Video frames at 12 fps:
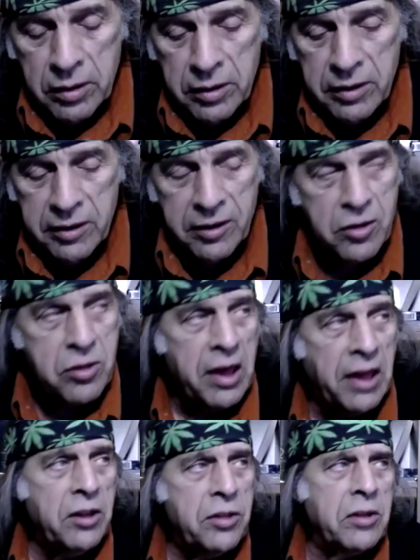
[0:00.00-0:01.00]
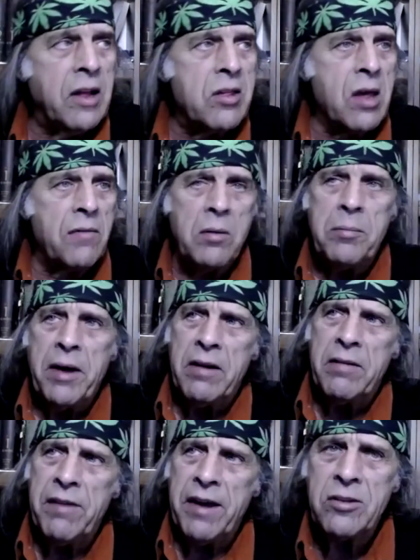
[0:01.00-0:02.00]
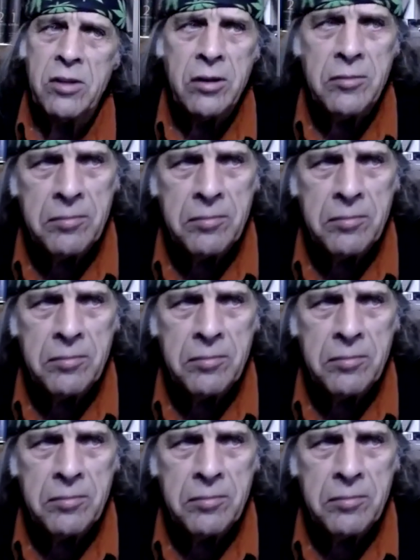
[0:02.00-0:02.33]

is anything that's ever been invented